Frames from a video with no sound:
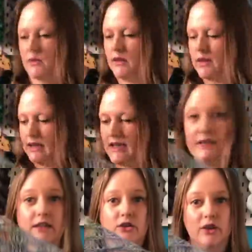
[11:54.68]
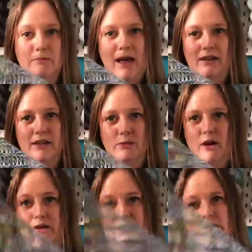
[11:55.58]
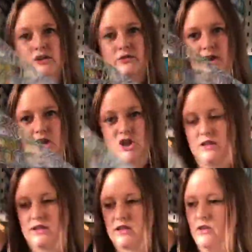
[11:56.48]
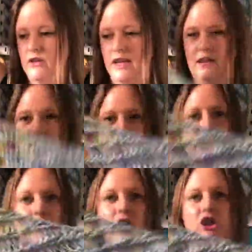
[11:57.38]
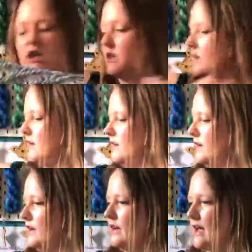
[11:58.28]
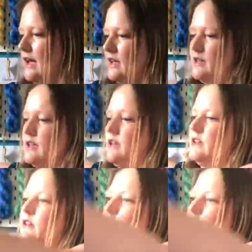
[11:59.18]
with the Easy Street pattern as well, there's 2 versions, so you get this version and then